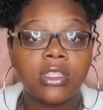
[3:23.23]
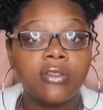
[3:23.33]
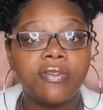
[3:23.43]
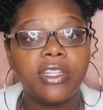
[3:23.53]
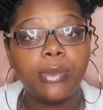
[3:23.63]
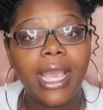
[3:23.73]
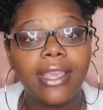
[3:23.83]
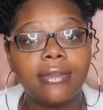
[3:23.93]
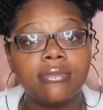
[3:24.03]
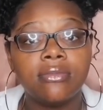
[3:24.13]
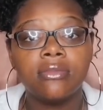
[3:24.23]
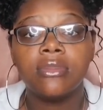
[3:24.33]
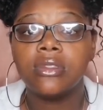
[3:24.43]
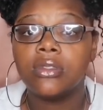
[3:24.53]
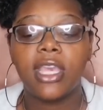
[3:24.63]
feet away.
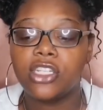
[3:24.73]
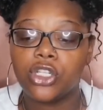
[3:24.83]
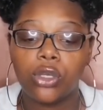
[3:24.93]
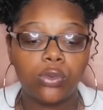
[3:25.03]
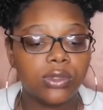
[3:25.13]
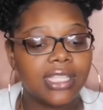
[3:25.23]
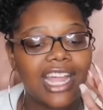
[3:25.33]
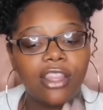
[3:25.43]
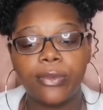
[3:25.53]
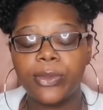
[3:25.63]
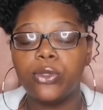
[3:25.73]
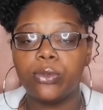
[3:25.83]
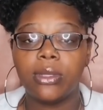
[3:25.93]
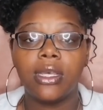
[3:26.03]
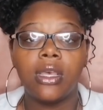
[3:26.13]
You had your own side of the
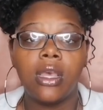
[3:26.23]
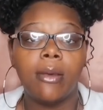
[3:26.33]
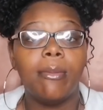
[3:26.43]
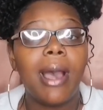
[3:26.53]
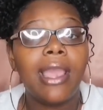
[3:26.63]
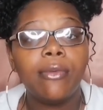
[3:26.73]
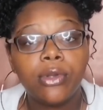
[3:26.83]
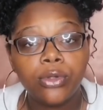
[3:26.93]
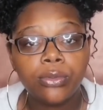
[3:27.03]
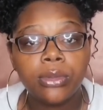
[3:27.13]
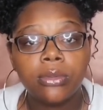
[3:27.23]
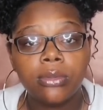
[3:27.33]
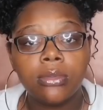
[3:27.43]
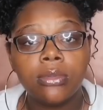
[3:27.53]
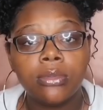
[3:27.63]
room. My room,
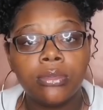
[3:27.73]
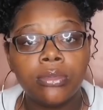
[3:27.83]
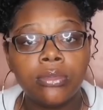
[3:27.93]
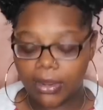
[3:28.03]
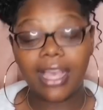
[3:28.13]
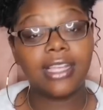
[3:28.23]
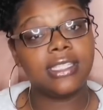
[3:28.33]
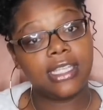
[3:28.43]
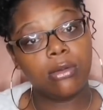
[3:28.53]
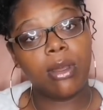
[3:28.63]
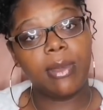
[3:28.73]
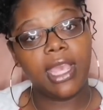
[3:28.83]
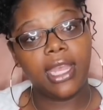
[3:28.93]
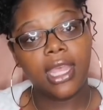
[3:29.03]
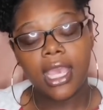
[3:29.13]
I could sit on my
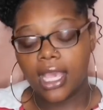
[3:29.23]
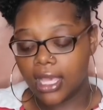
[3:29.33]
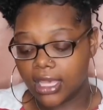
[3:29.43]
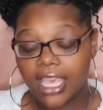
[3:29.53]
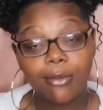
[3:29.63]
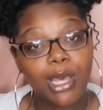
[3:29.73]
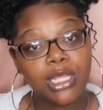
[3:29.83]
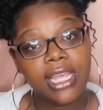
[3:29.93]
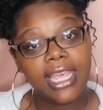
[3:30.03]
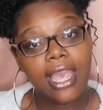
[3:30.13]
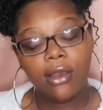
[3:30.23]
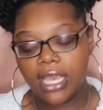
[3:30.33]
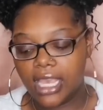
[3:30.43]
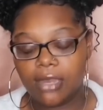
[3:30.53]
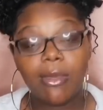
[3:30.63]
bed, kick my leg
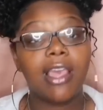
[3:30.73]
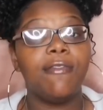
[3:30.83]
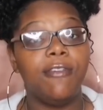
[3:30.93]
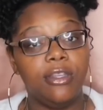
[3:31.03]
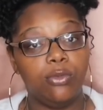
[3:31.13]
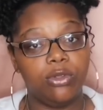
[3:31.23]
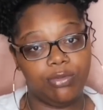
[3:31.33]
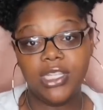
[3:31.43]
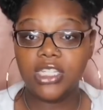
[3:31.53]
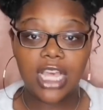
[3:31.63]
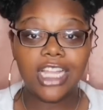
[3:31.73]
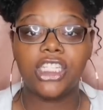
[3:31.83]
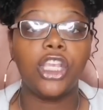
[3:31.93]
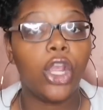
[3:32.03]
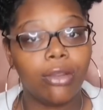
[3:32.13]
out, and my foot would be
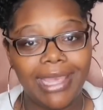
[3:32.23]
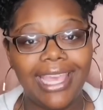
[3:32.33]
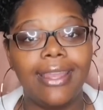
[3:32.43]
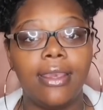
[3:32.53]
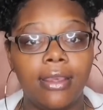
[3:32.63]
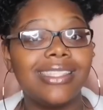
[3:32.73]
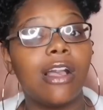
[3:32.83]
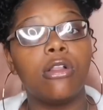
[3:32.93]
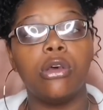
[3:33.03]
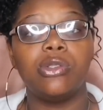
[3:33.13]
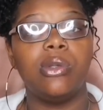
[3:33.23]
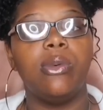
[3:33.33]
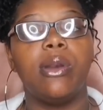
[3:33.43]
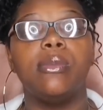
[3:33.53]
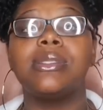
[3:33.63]
touching her bed. That's how close we
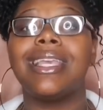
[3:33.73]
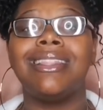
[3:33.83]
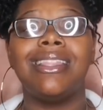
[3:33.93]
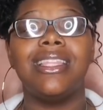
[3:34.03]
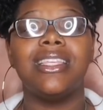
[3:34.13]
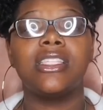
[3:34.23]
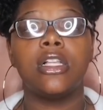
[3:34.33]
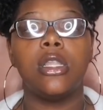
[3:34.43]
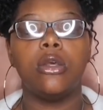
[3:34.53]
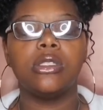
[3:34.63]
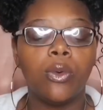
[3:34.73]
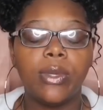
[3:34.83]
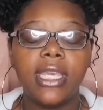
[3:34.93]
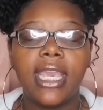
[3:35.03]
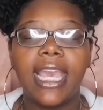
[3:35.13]
were. It was like this close.
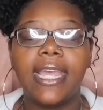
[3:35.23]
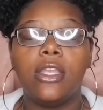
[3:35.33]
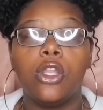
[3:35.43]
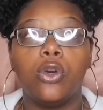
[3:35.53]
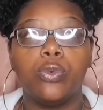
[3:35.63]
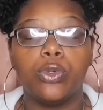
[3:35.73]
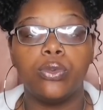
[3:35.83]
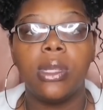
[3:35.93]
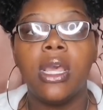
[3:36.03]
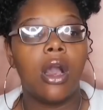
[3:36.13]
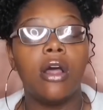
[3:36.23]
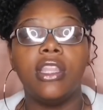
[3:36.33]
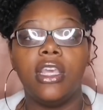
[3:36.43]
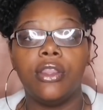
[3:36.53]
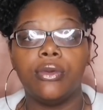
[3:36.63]
We had no room. All
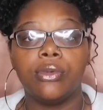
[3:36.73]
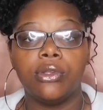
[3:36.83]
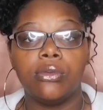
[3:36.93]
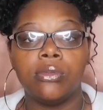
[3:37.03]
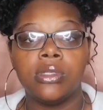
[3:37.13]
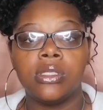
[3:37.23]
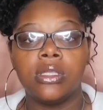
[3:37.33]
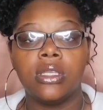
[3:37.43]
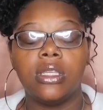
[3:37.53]
the other rooms